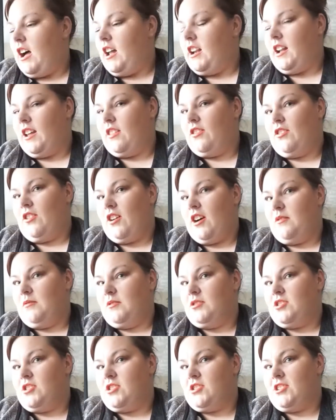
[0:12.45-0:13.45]
and I thought I
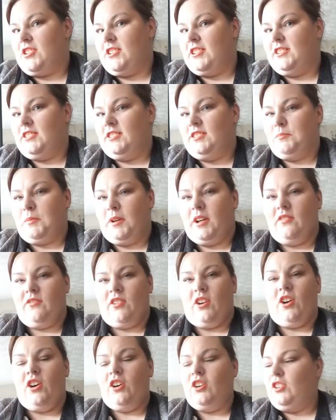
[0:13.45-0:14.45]
would just do a little bit of
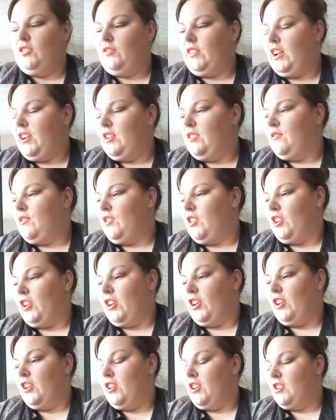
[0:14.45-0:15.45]
a haul video for
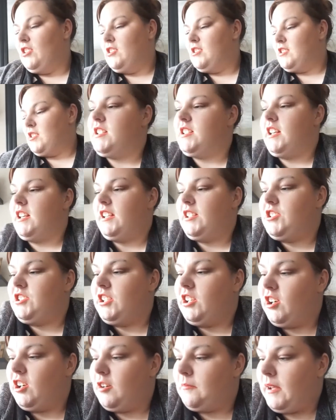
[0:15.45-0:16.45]
you. So the thing she
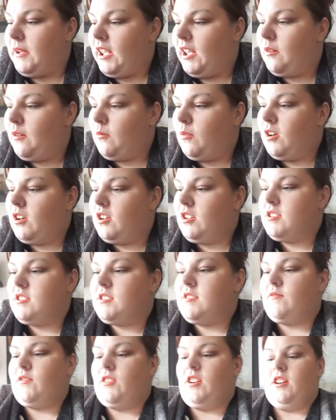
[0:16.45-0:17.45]
got me
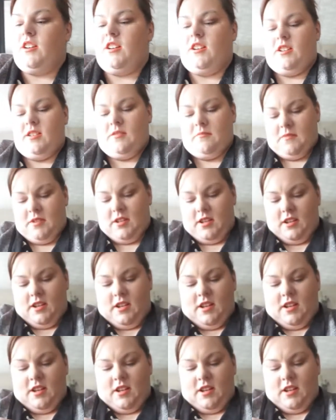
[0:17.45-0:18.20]
was from